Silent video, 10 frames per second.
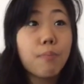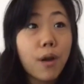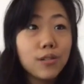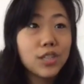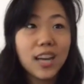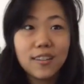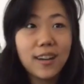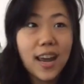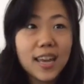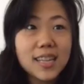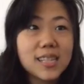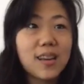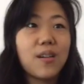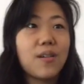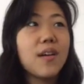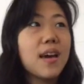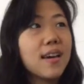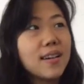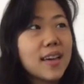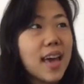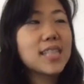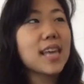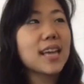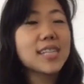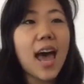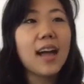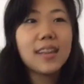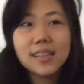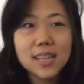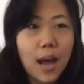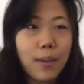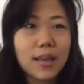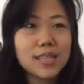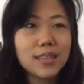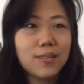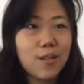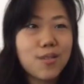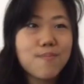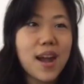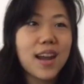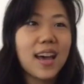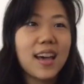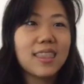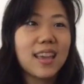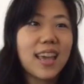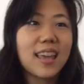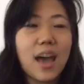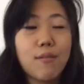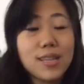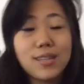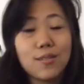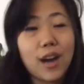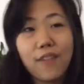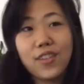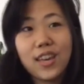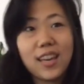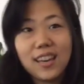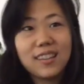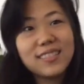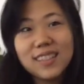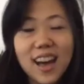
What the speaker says: they approach it, right? So it's like Italians coming to North America and thinking that we do coffee